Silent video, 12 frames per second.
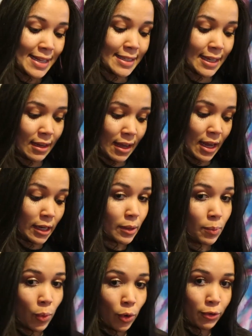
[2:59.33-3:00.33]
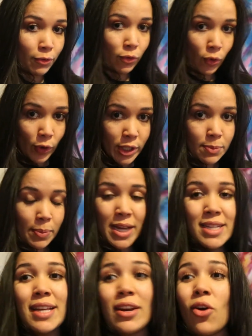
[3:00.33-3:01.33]
to gain more floor
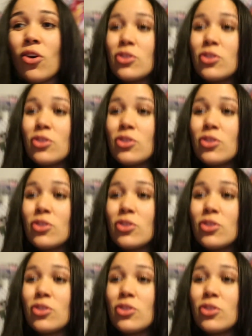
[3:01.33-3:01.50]
space, and